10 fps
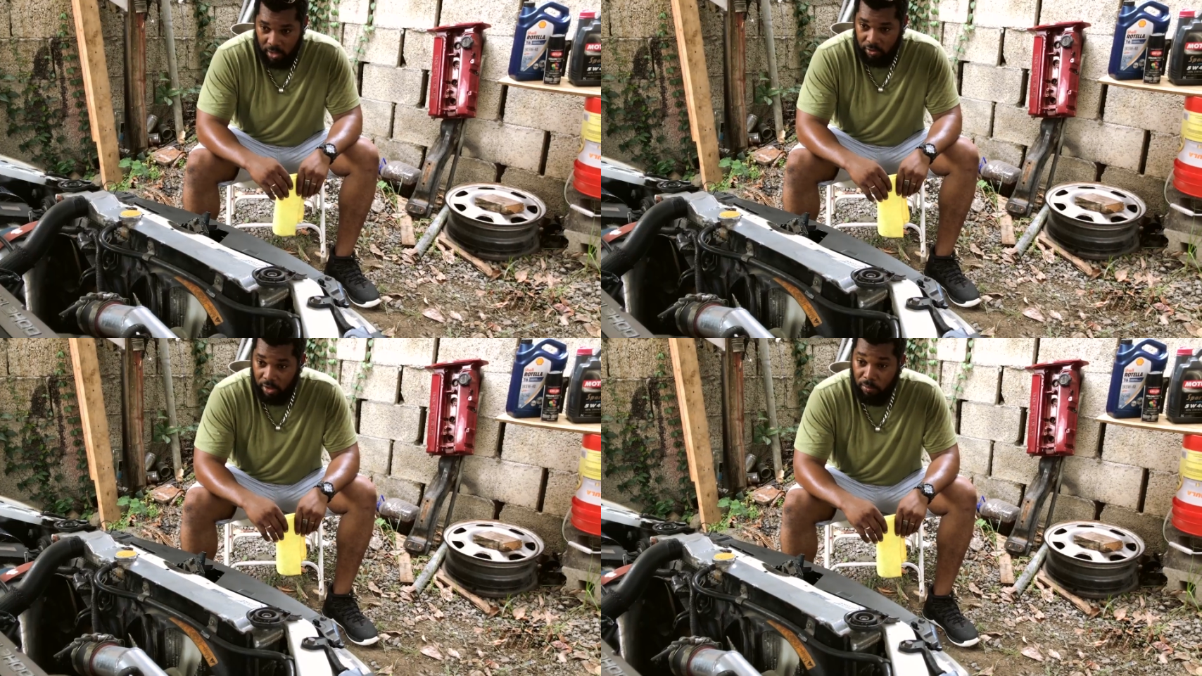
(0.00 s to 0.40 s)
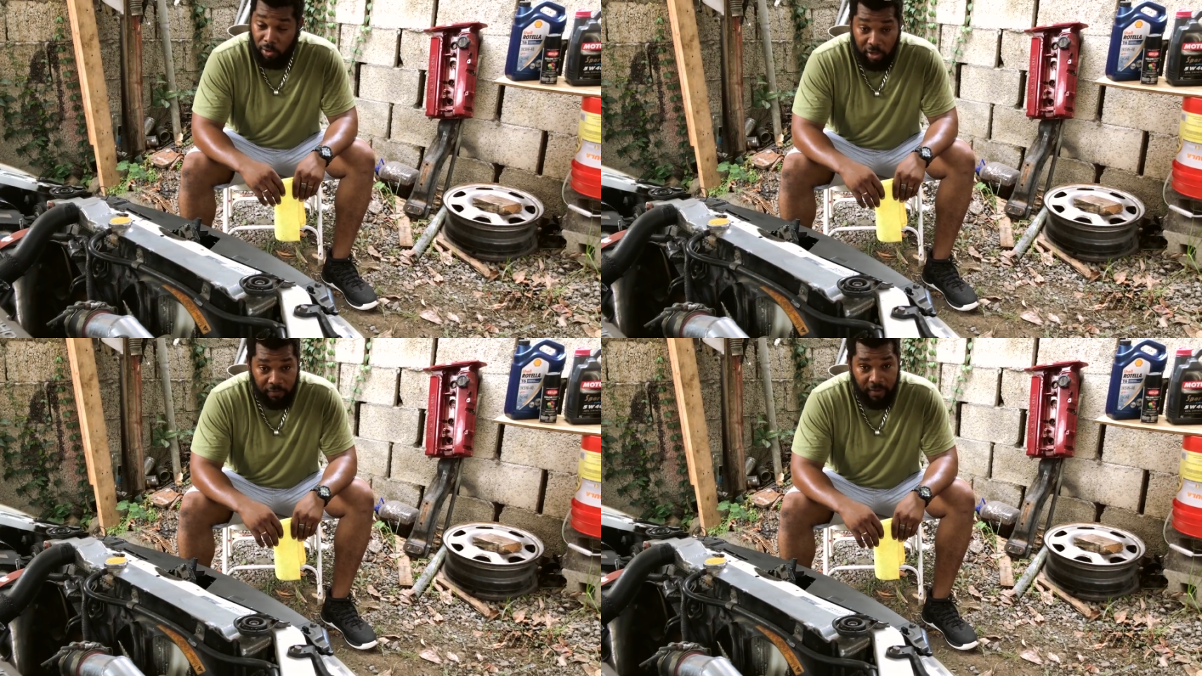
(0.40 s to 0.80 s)
So I had to
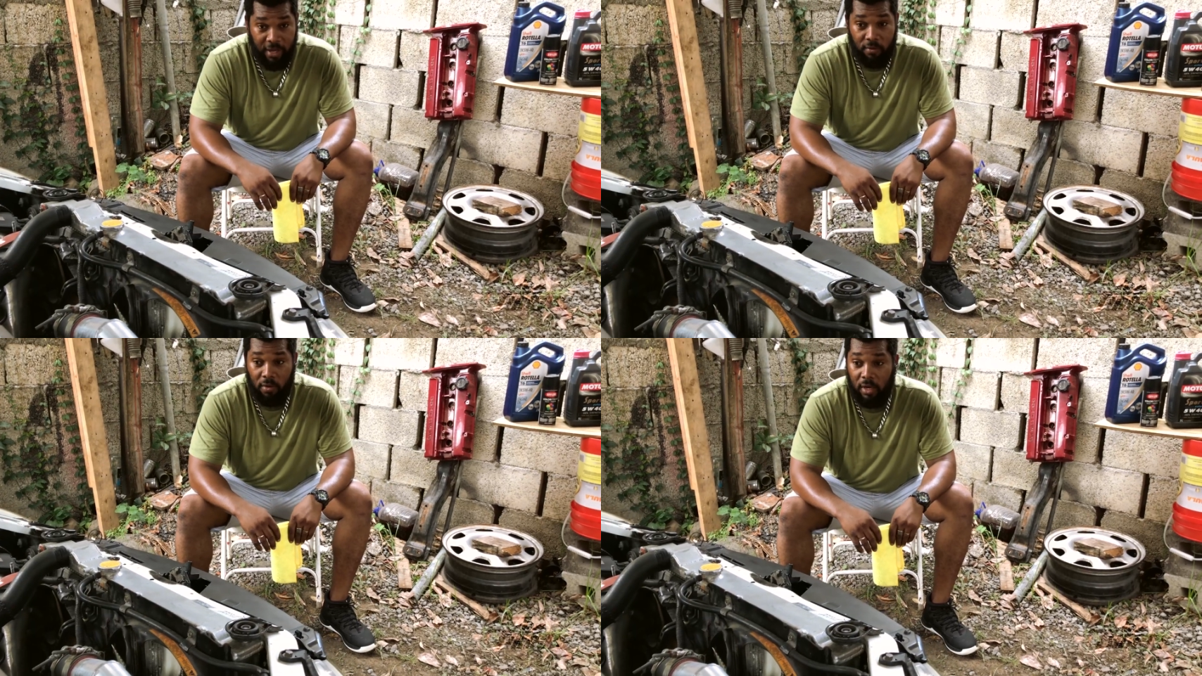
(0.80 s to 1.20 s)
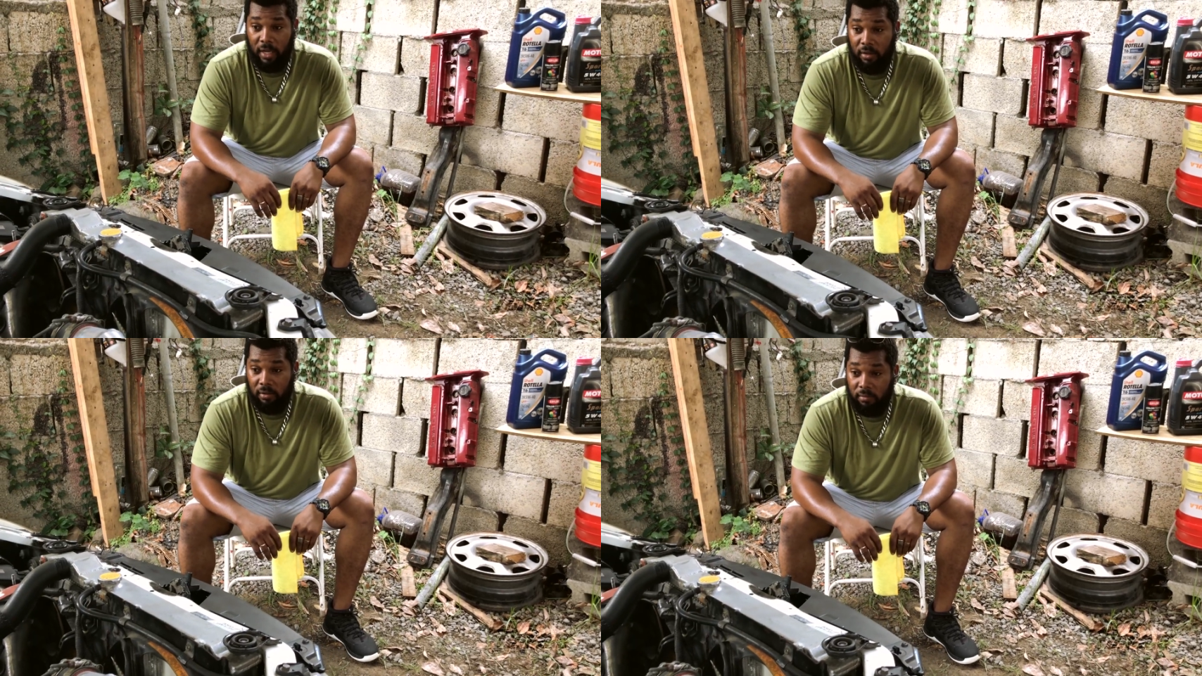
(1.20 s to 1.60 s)
body firewall
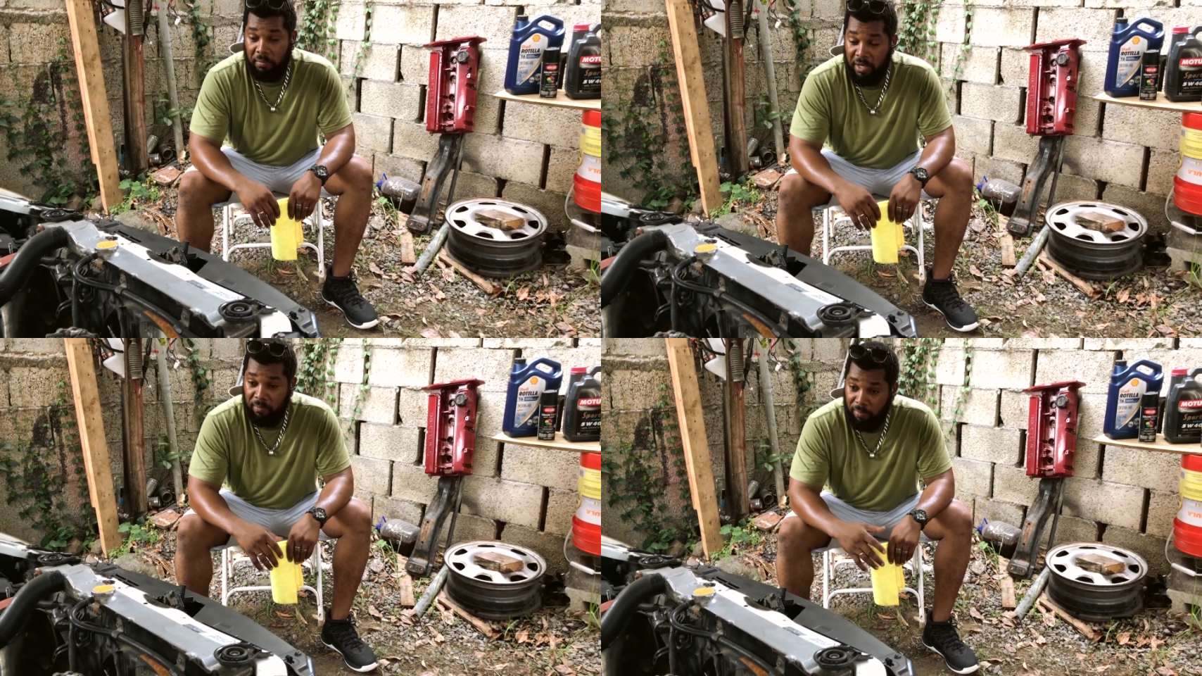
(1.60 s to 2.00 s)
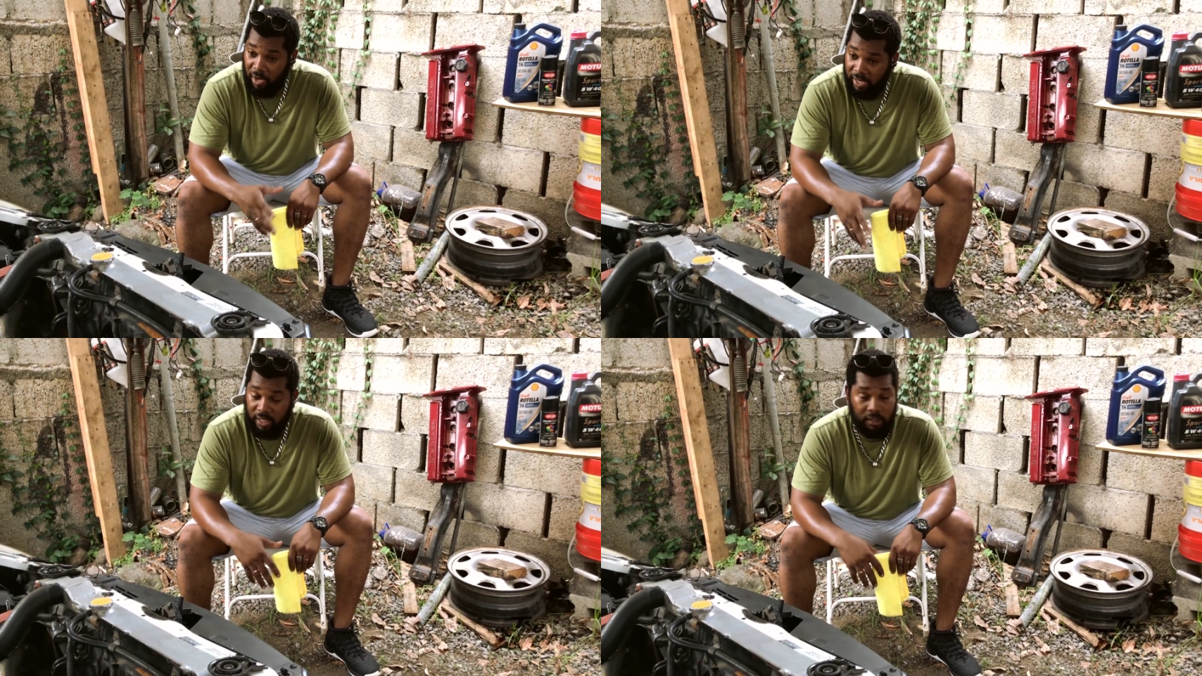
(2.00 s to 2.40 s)
and made
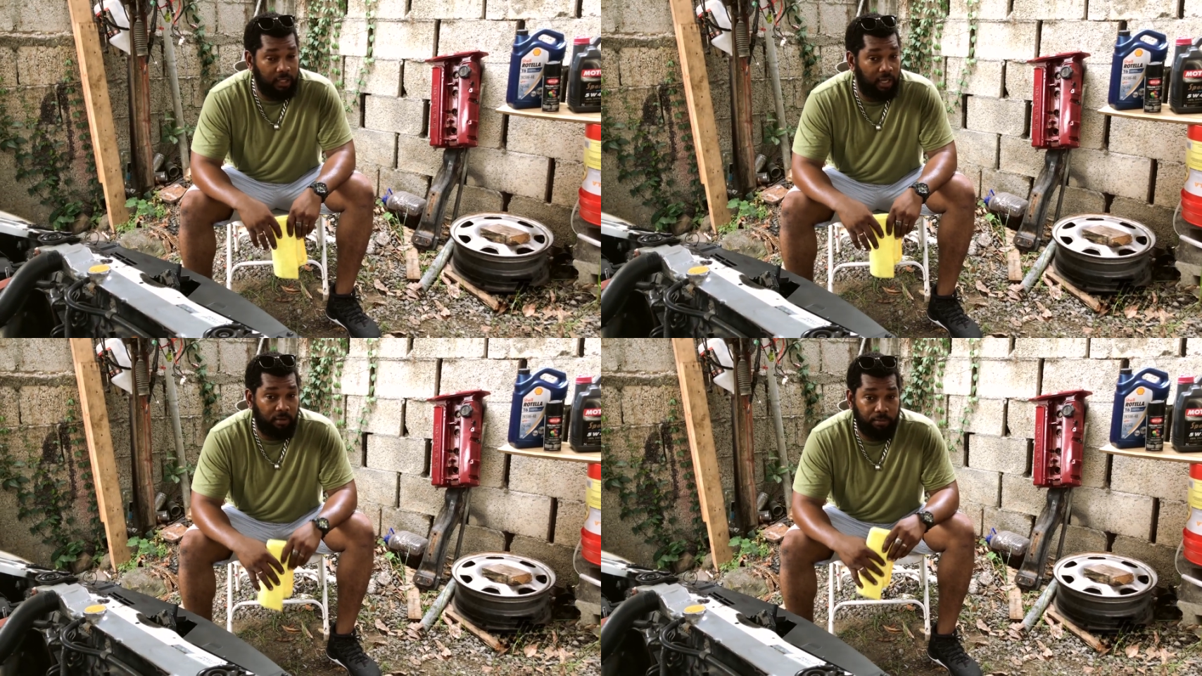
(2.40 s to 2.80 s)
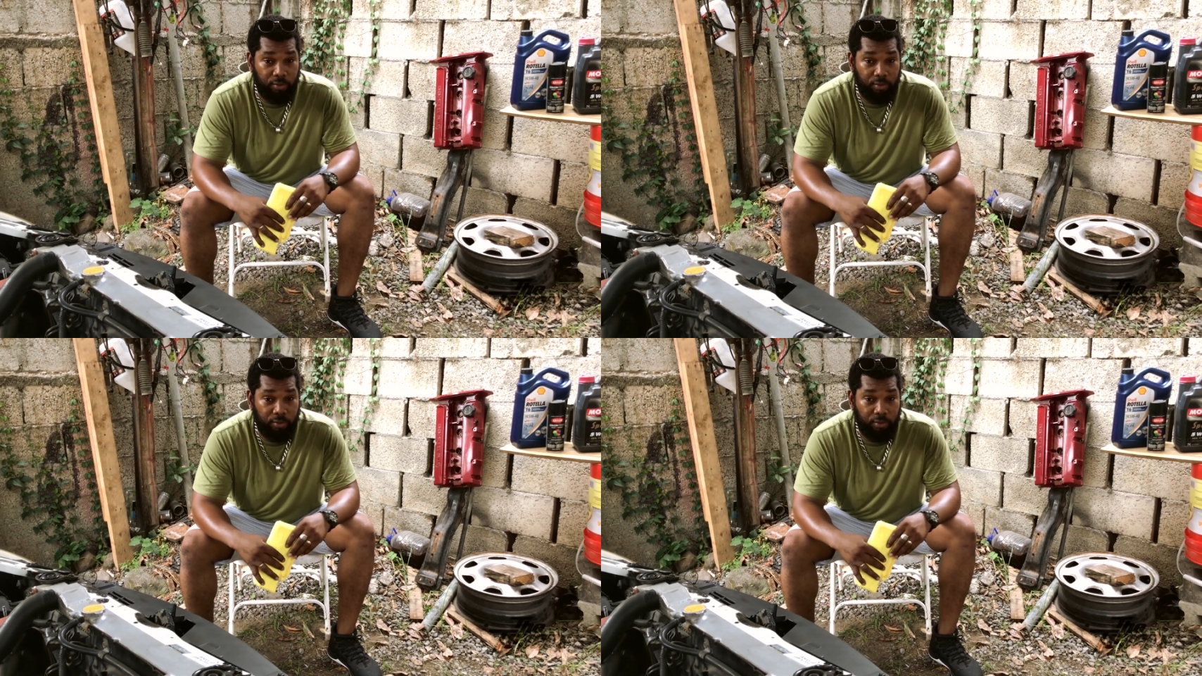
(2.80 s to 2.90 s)
brackets and